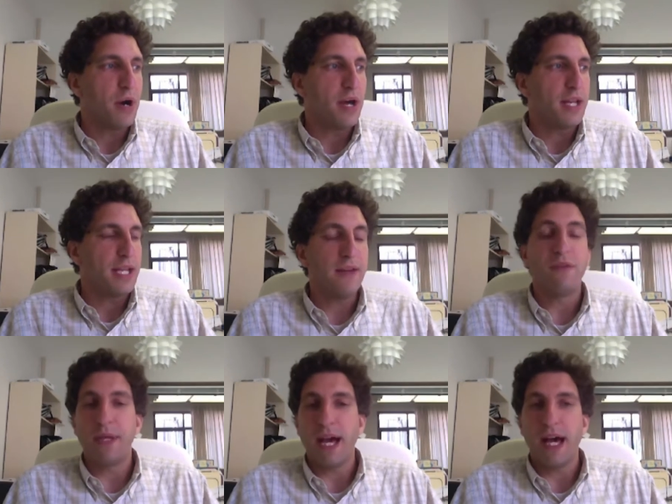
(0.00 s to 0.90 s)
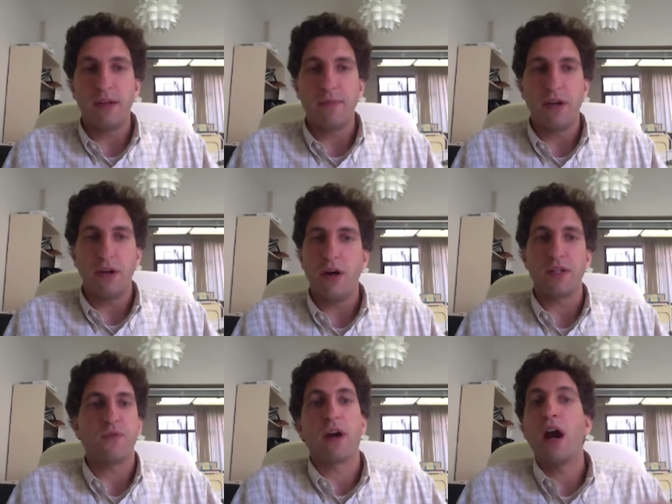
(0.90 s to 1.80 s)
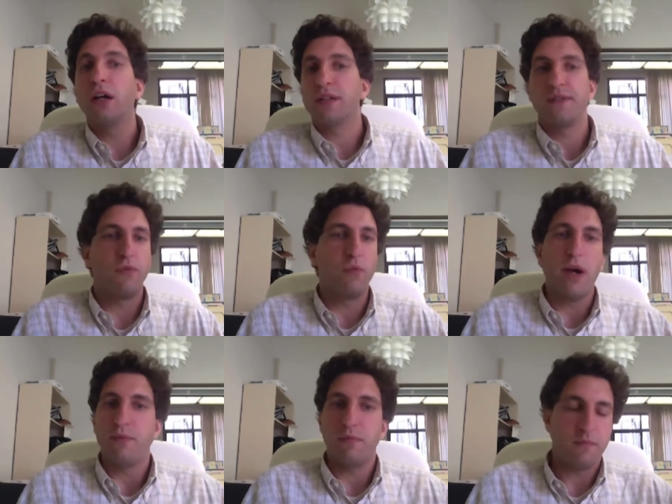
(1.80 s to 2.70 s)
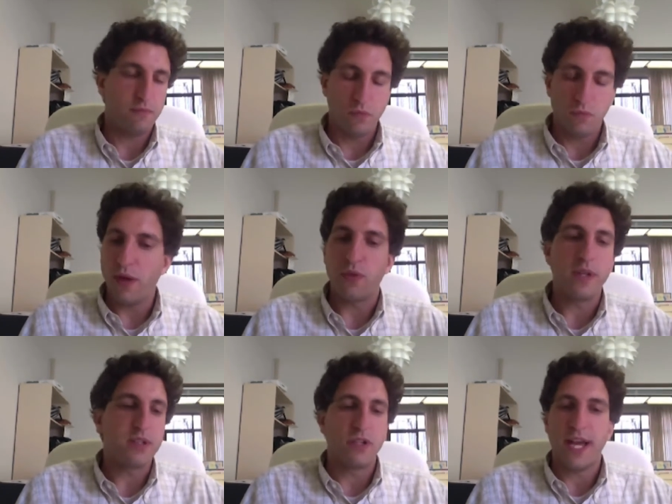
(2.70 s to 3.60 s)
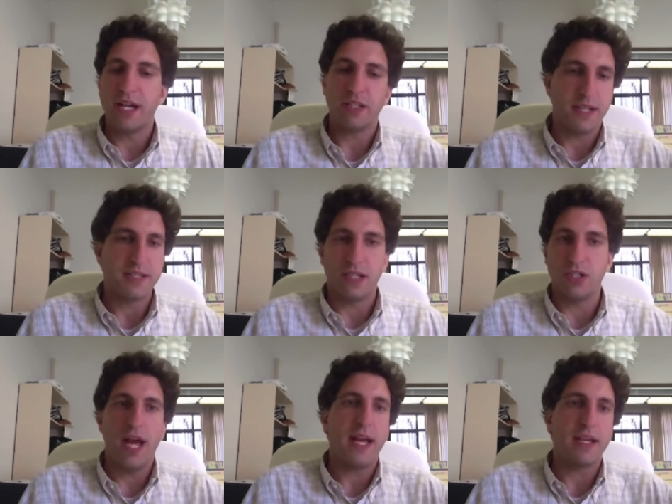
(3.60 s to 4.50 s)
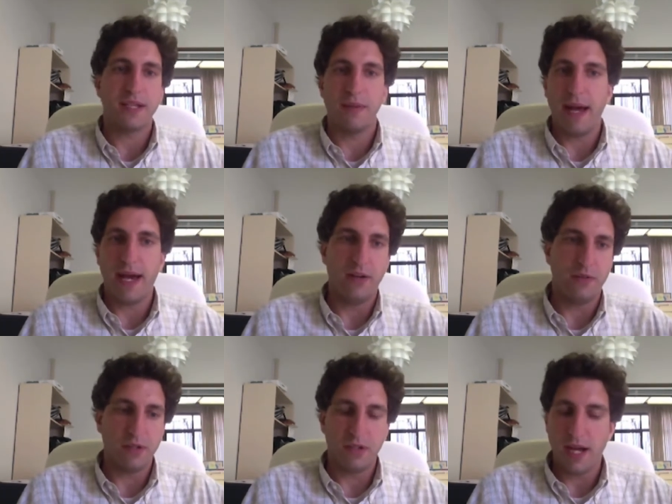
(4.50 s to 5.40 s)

But even beyond mirror neurons, regardless of what the research actually suggests about